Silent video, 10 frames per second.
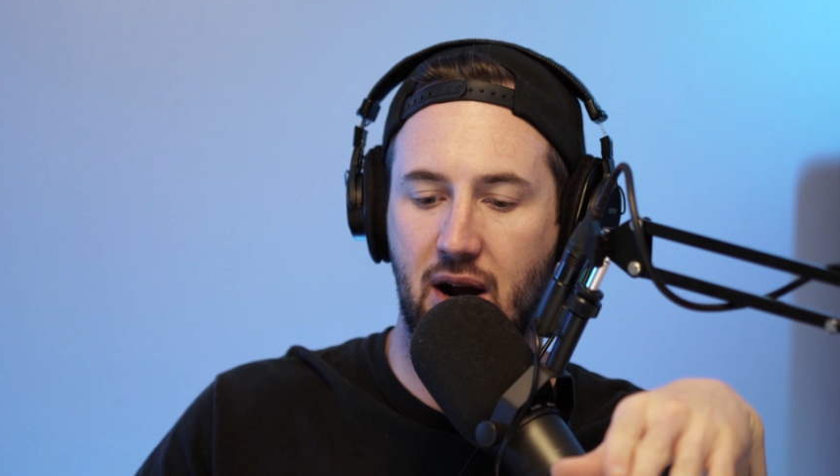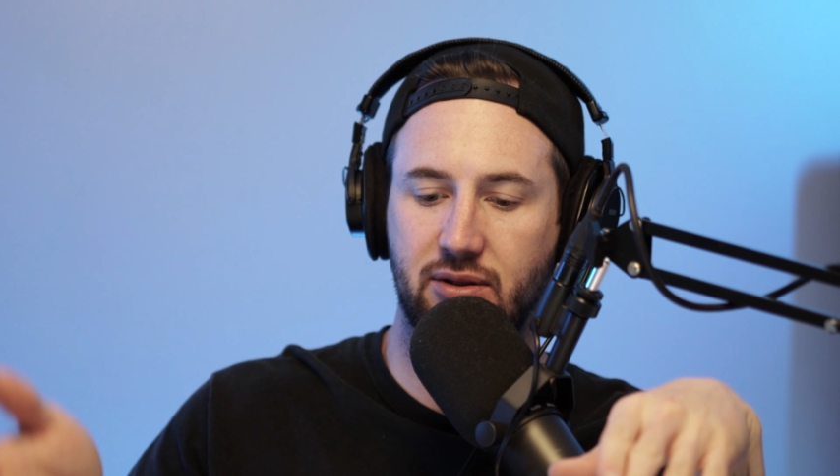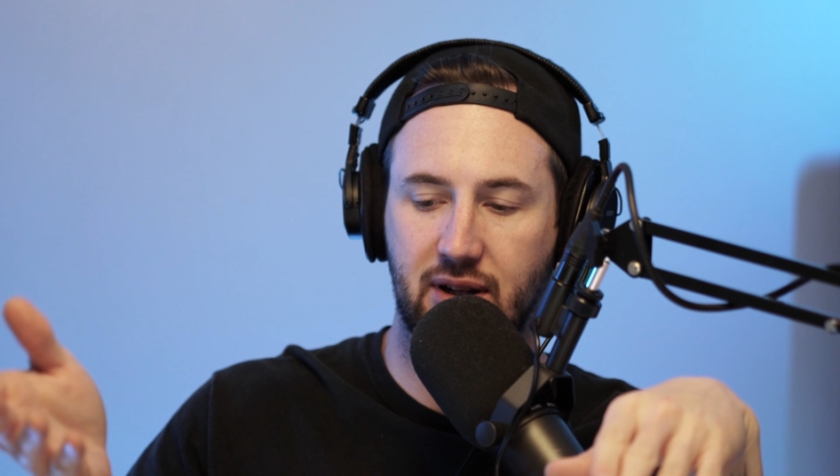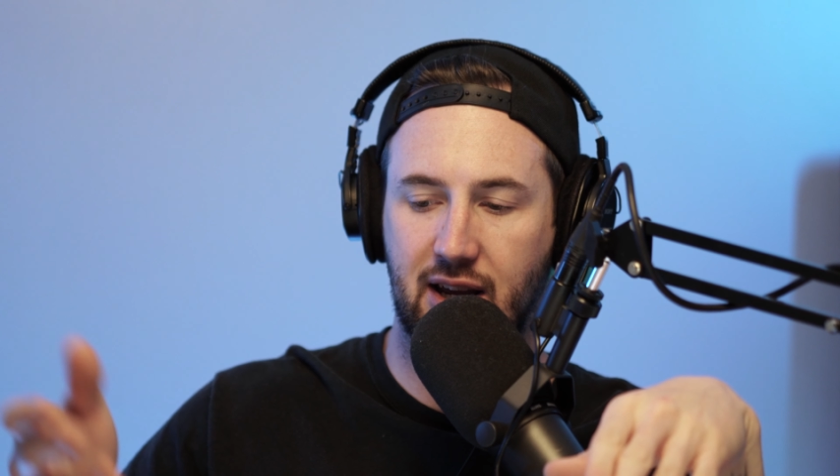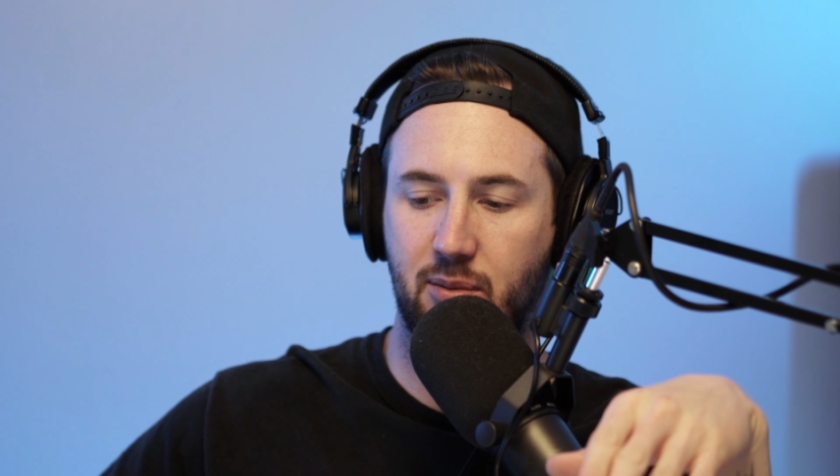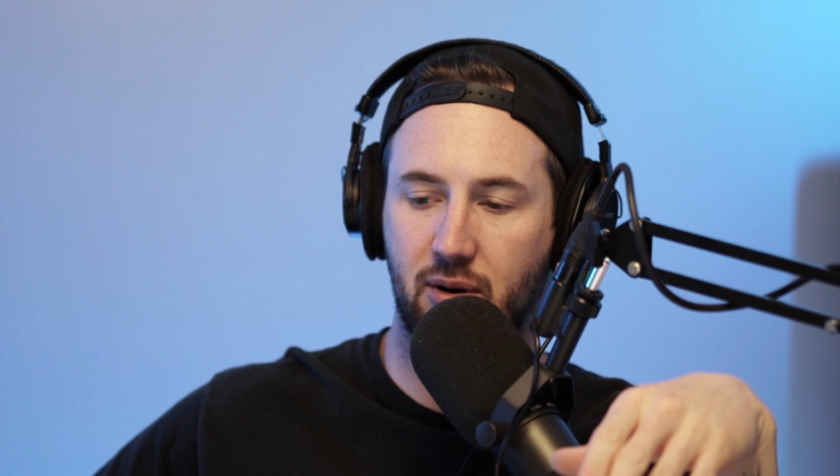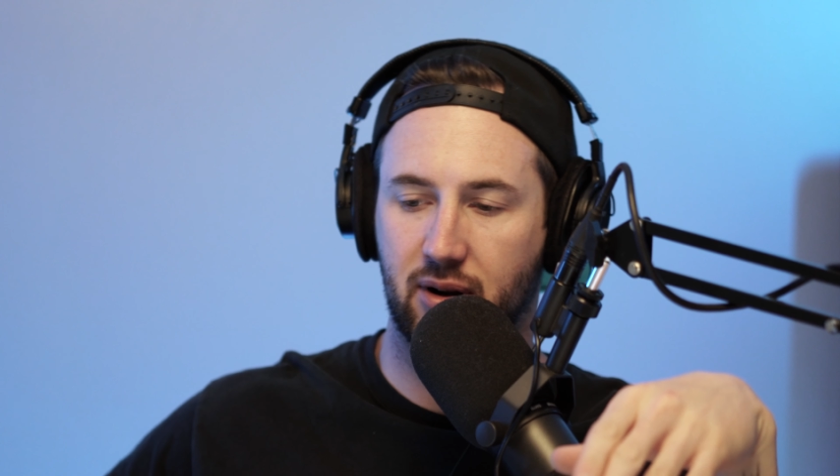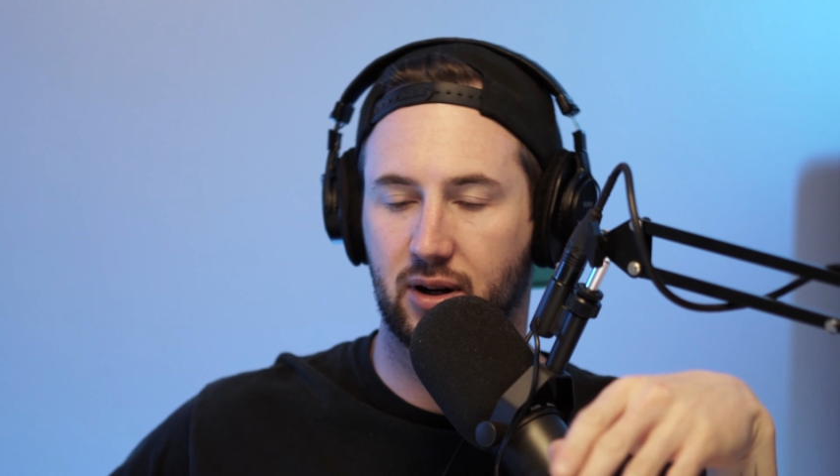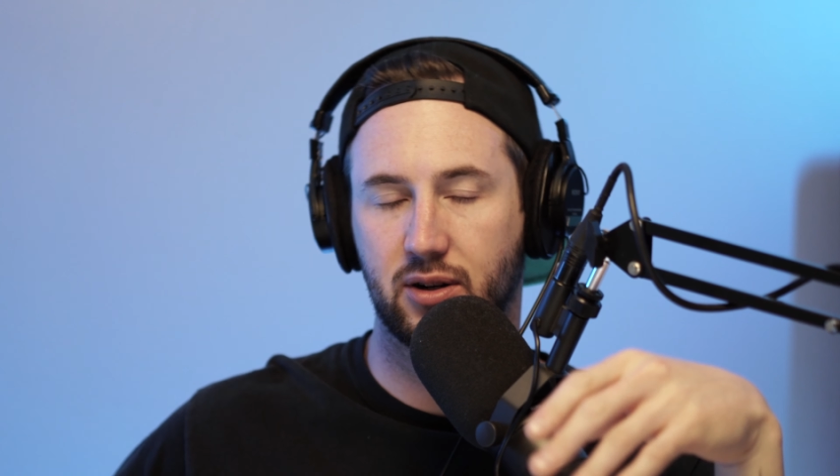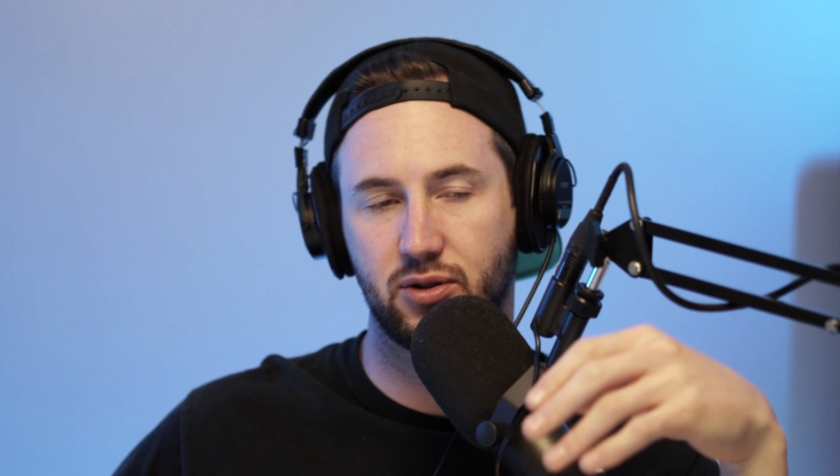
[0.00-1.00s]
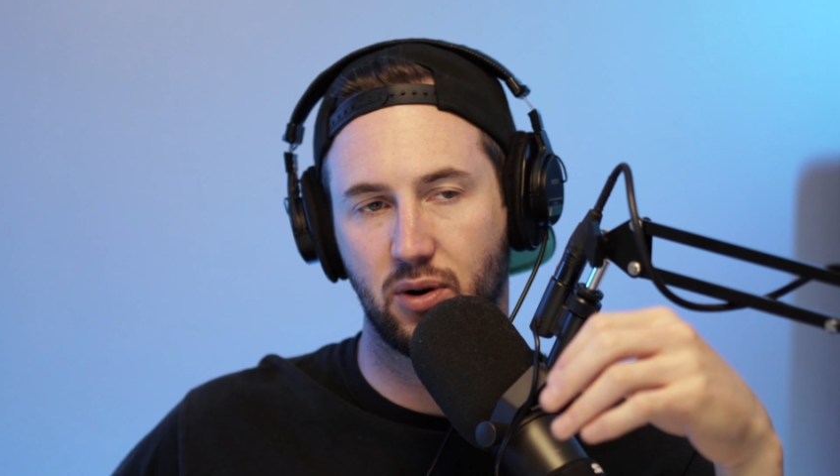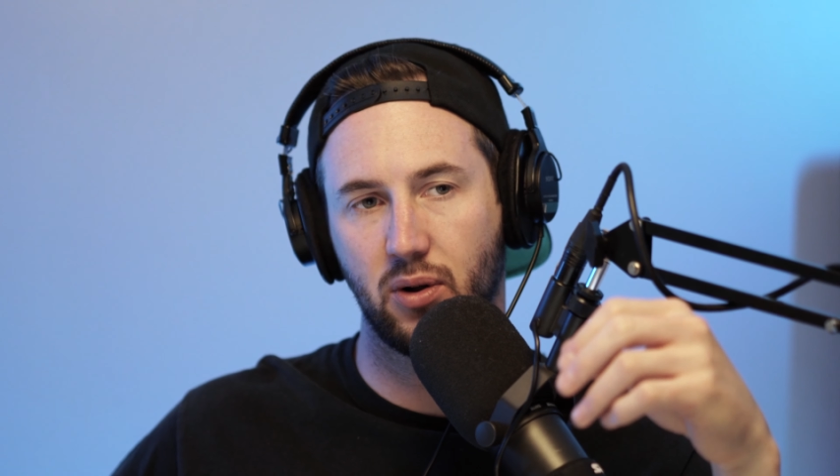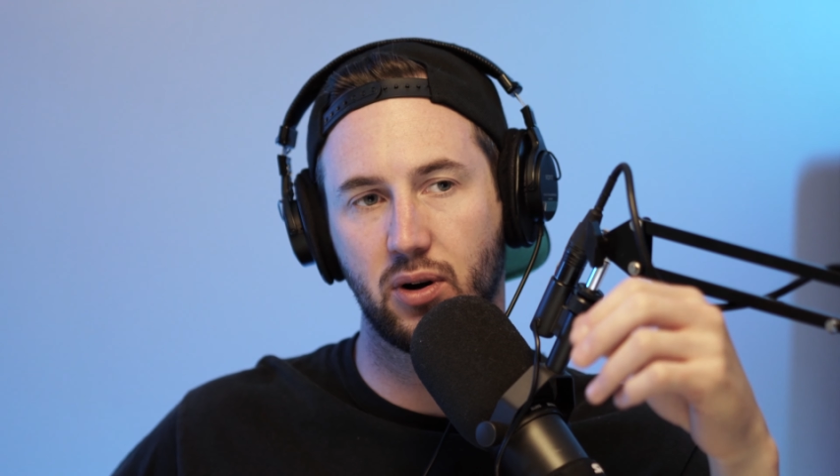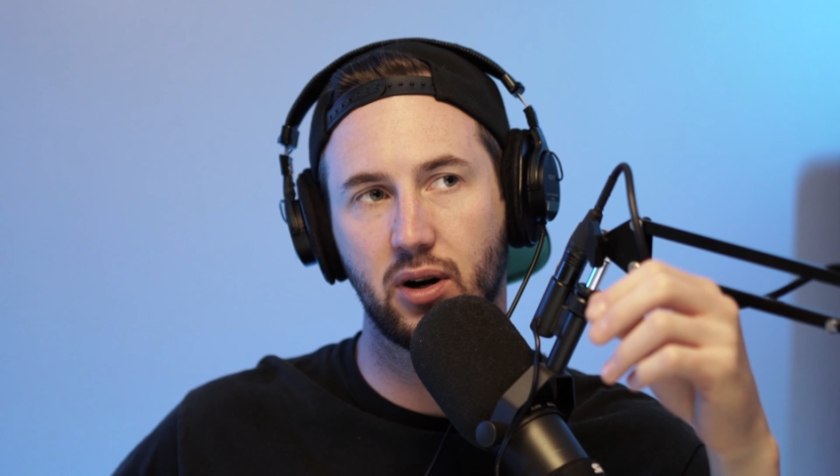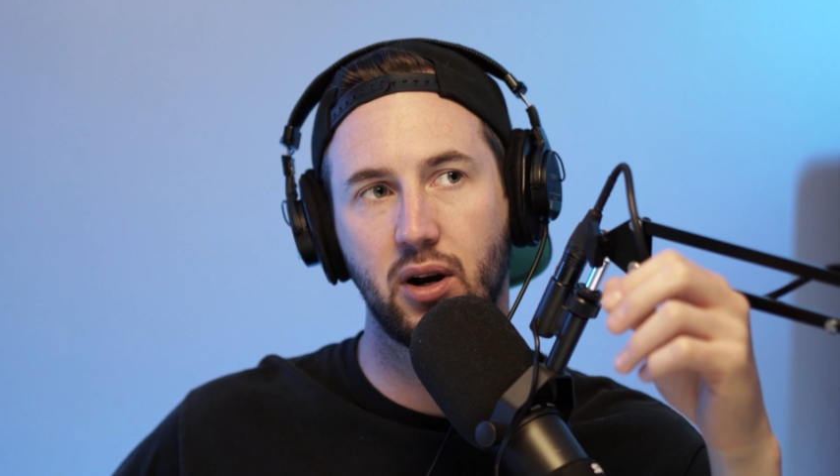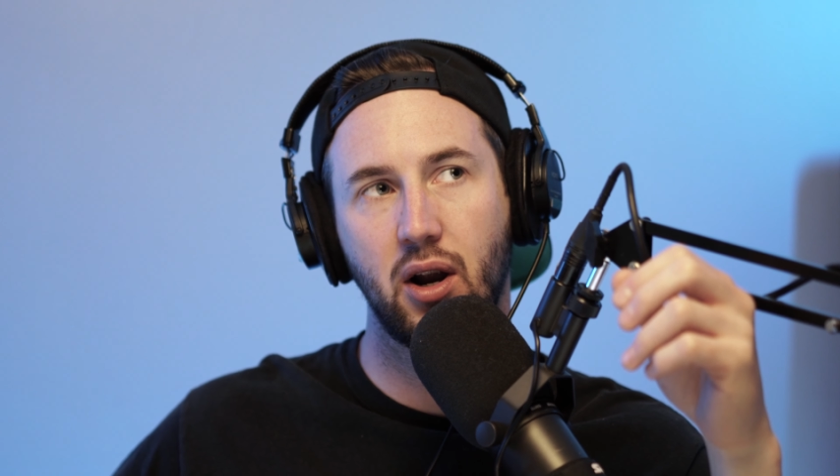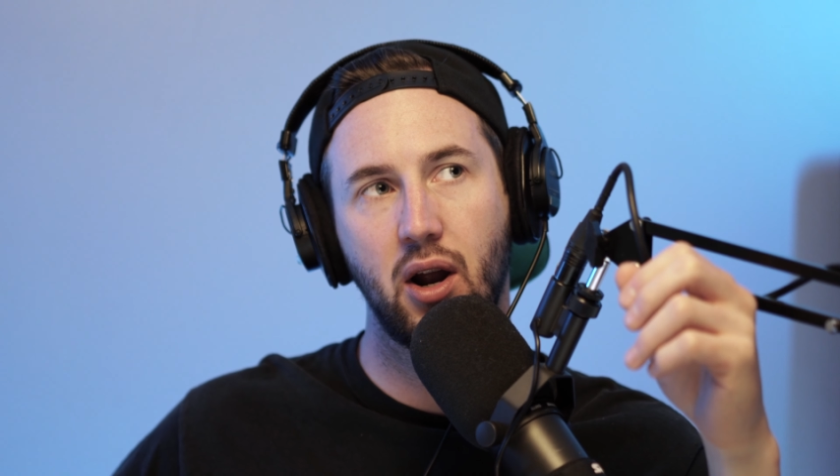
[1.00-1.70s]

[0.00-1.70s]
mouse and keyboard and controller.